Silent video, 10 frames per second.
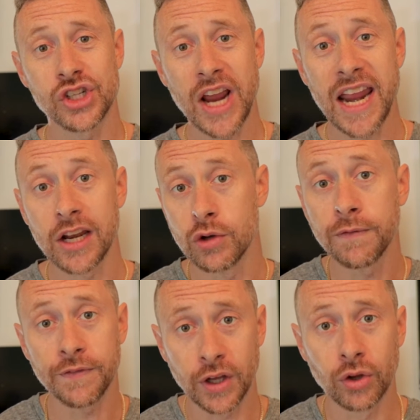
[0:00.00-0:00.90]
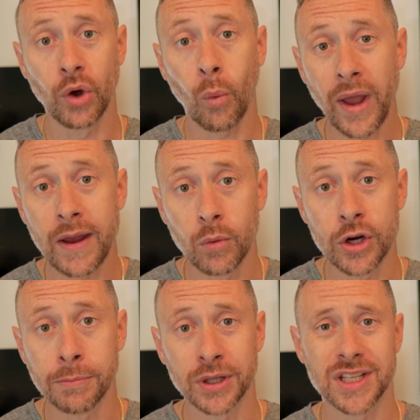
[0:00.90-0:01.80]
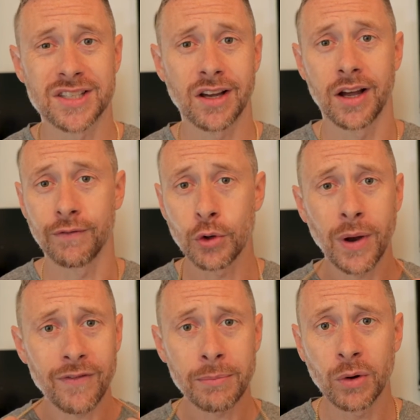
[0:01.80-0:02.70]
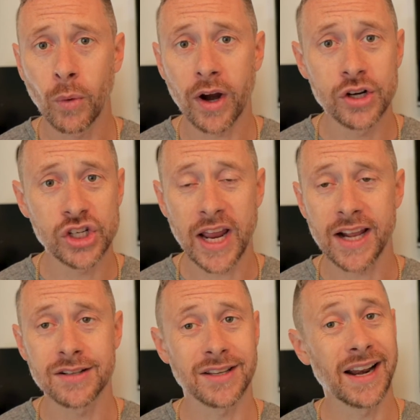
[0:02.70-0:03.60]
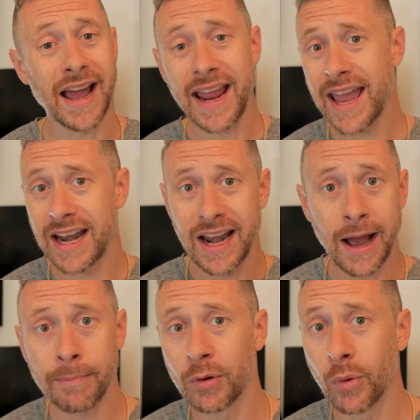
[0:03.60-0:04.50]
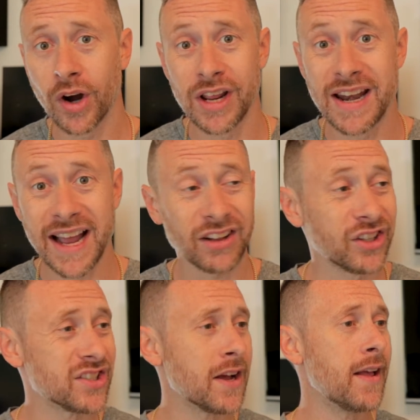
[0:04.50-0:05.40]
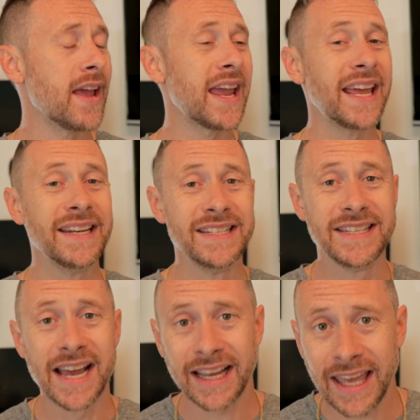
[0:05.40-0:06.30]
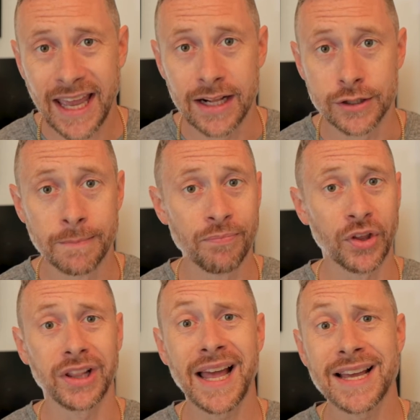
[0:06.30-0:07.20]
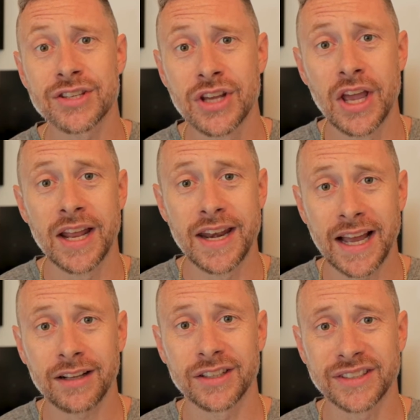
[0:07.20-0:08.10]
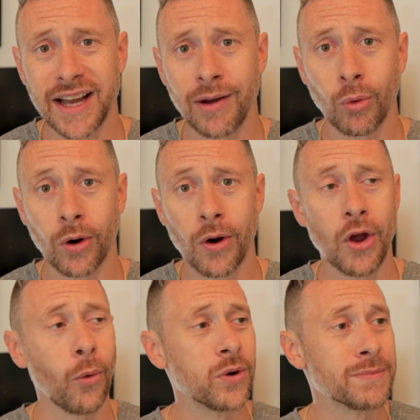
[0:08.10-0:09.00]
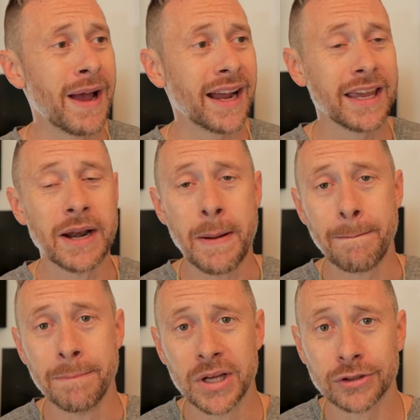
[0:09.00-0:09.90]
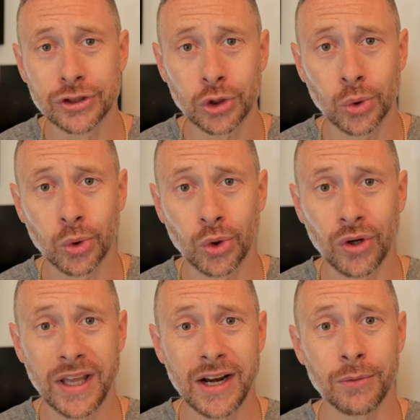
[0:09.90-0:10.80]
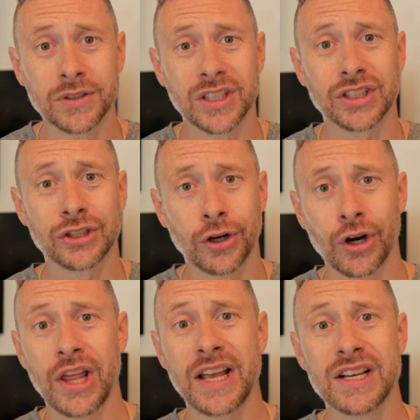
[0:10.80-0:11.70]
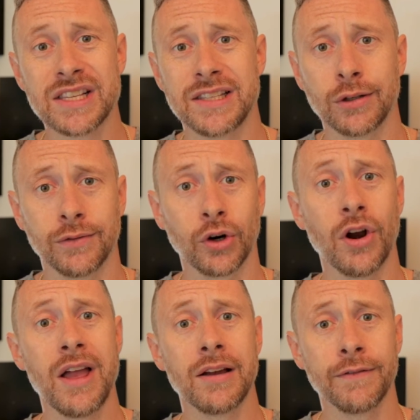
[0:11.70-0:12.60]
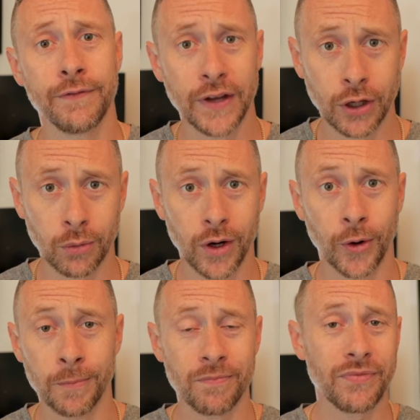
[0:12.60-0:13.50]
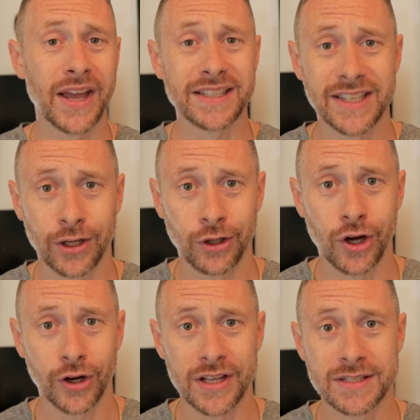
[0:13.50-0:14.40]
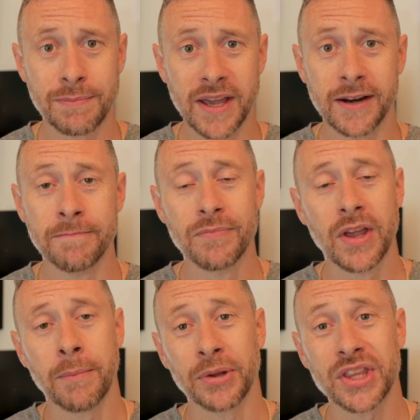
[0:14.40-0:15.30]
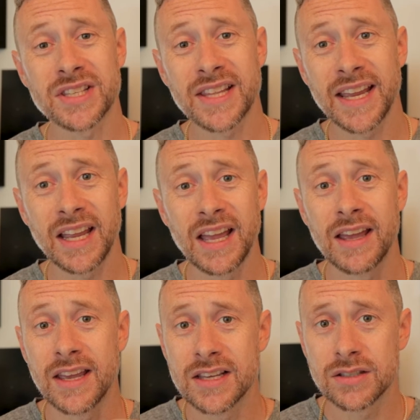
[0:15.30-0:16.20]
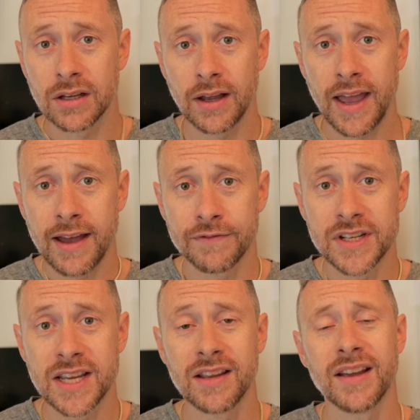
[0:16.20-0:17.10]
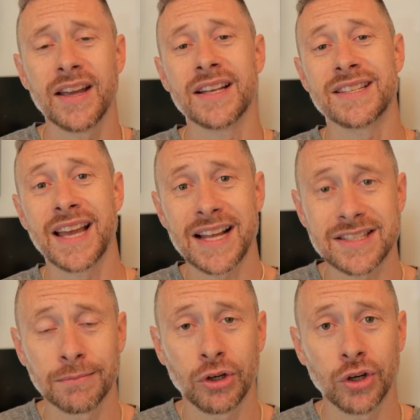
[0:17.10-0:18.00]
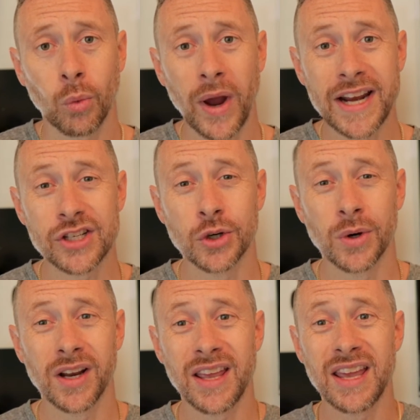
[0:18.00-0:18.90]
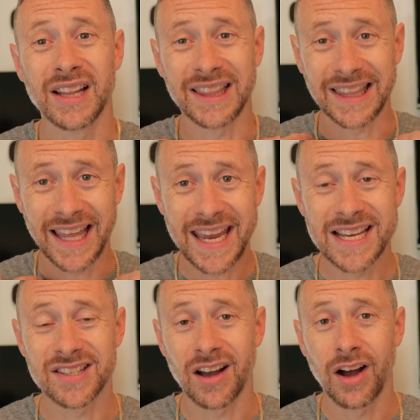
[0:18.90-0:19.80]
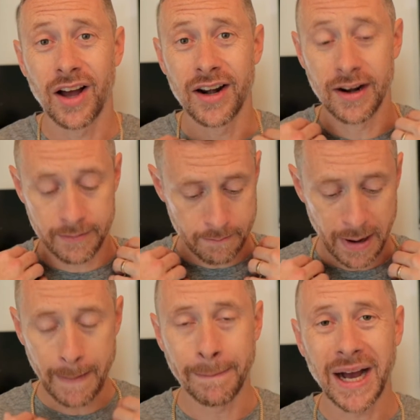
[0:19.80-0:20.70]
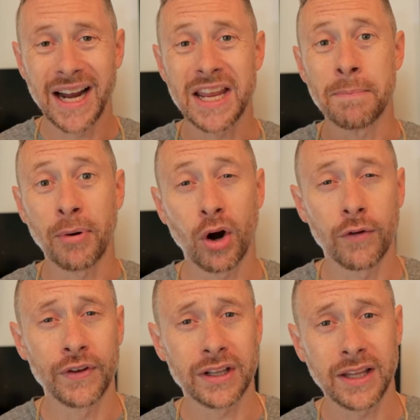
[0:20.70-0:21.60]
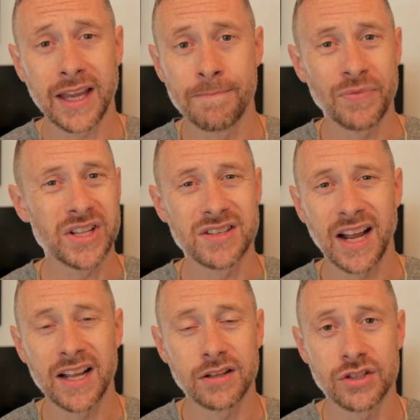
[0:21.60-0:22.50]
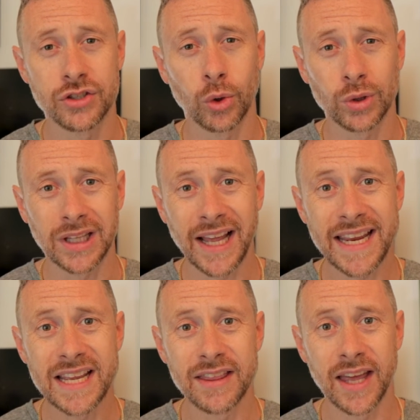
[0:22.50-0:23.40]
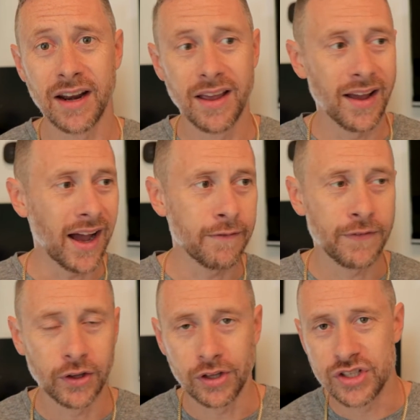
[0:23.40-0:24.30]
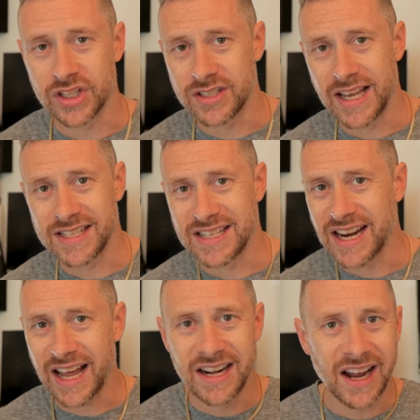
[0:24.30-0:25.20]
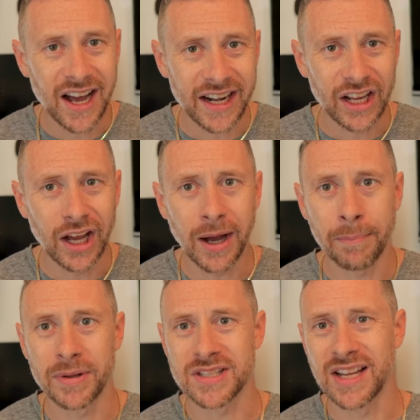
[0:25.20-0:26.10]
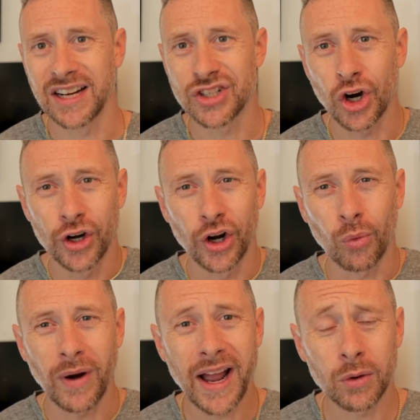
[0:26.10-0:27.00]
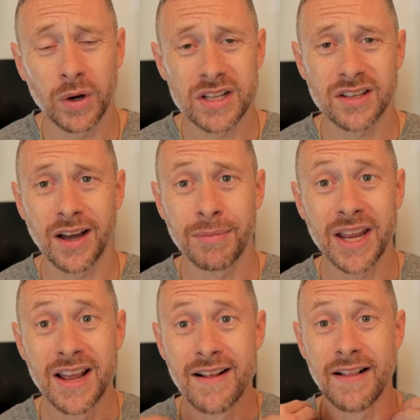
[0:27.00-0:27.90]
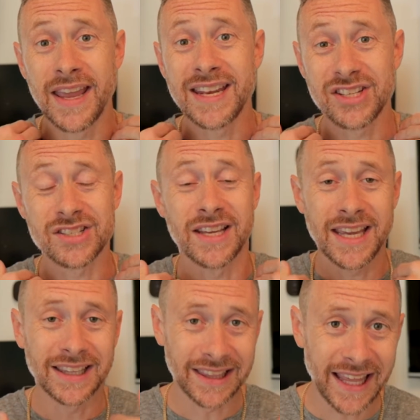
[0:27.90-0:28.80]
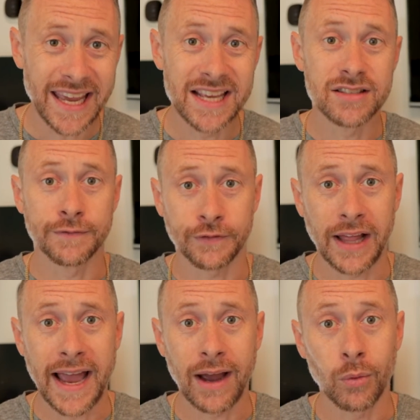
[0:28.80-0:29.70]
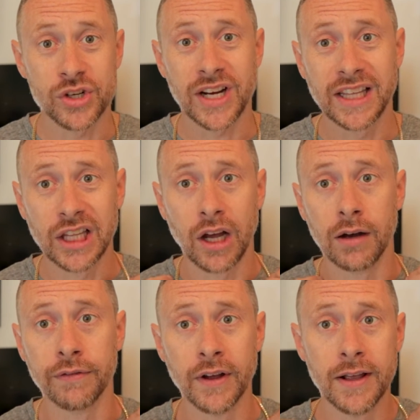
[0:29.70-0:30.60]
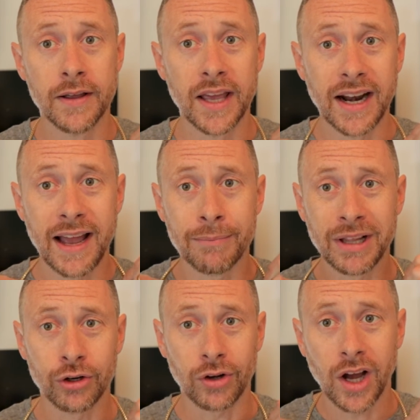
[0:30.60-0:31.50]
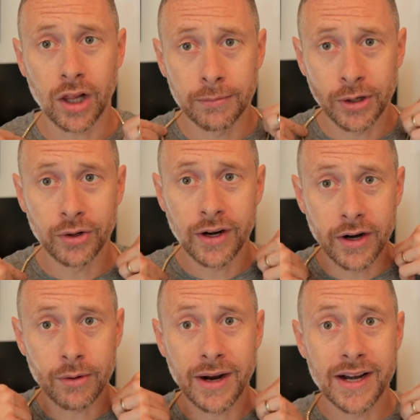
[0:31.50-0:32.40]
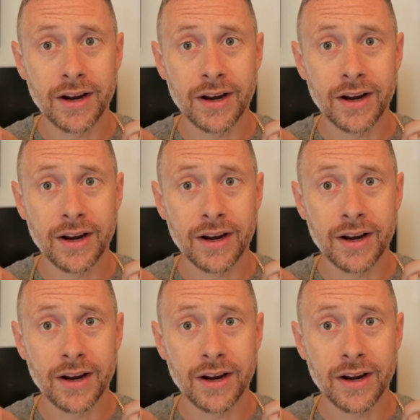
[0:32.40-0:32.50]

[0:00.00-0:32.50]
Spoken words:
chain. You feel the weight when you put this on. If you haven't been wearing chains, and I had not been wearing a necklace in decades. The last necklace I wore was back in middle school, and it was a sterling silver Figaro. That's how long it's been. But this thing is hefty. It's got some good weight to it. It lays on my body perfectly. It's not so light that I feel it's not knotting up. It's not turning around when it's on me. It lays flat, which I love. And I have my little collarbone area right